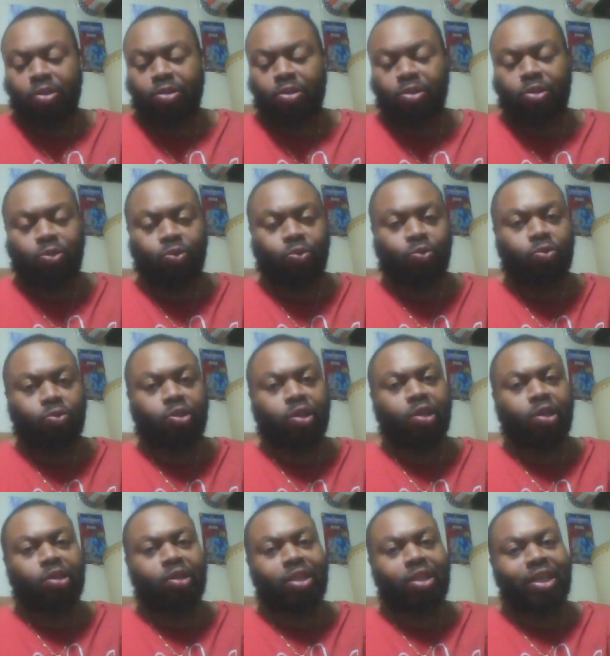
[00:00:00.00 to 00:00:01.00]
to
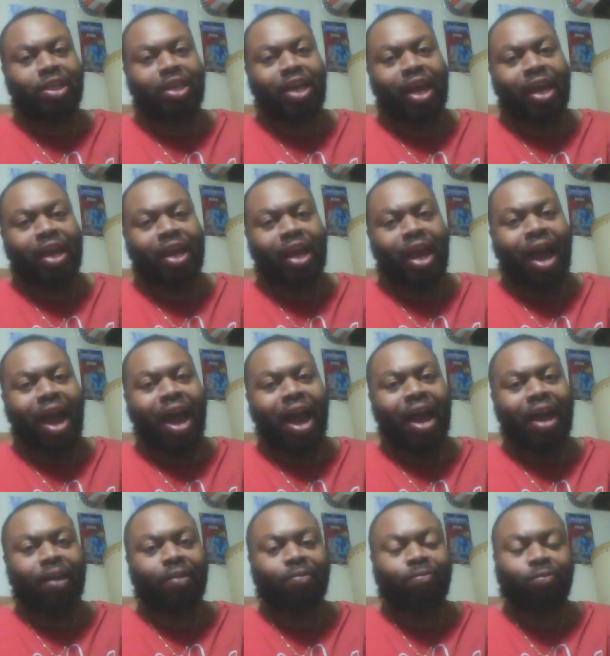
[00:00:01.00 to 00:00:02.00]
just
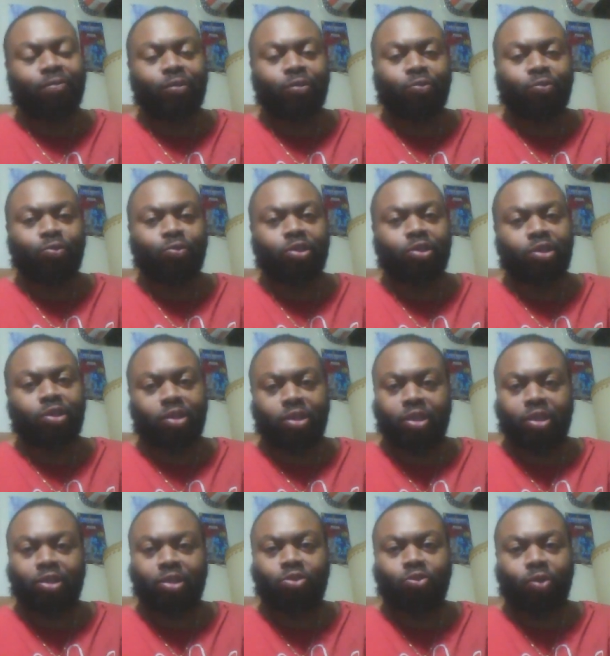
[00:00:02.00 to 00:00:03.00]
DAI, which
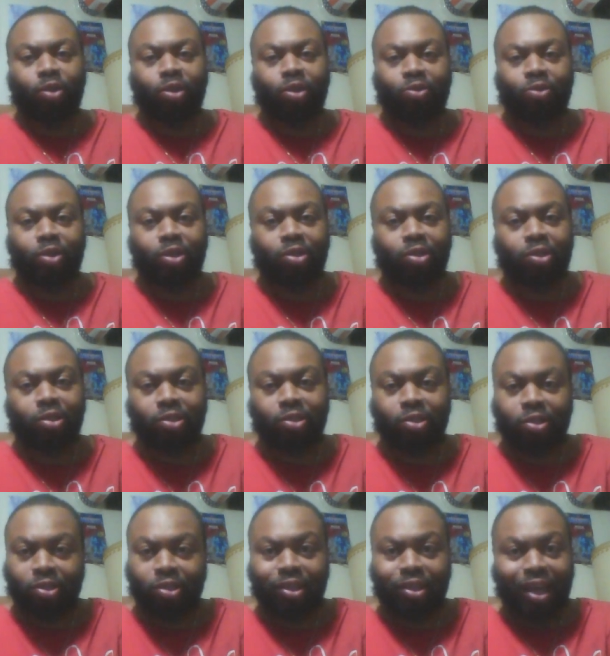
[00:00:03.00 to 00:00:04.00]
can translate to
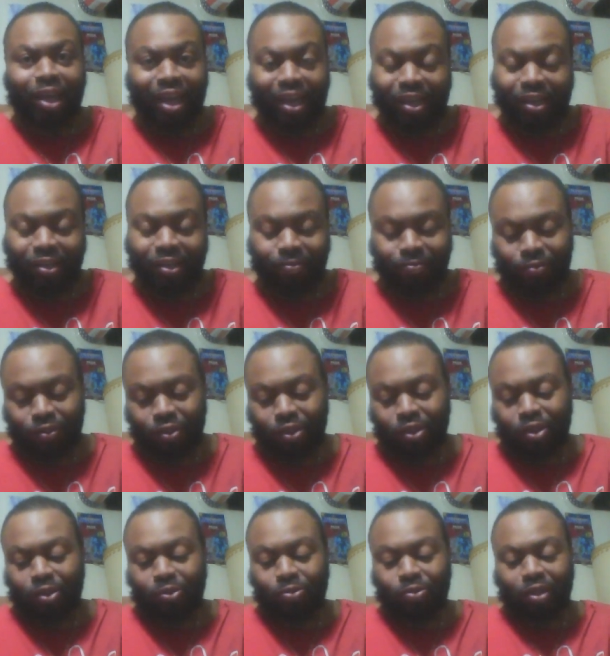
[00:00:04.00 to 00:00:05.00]
day, you
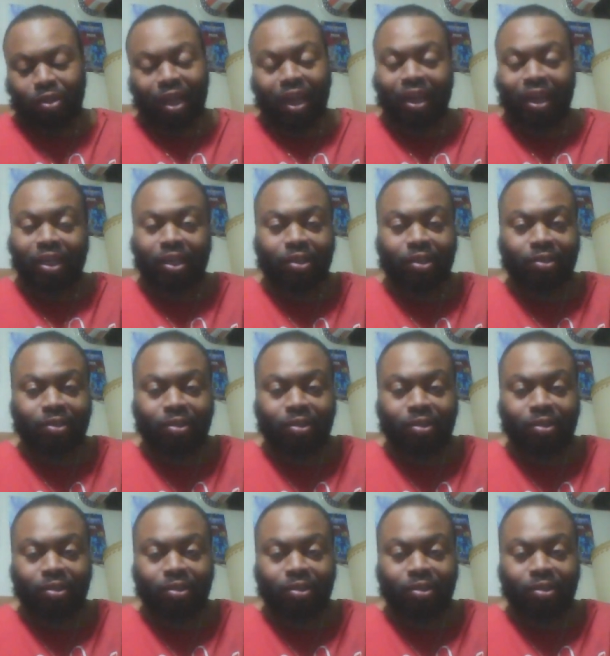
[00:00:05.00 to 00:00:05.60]
know, day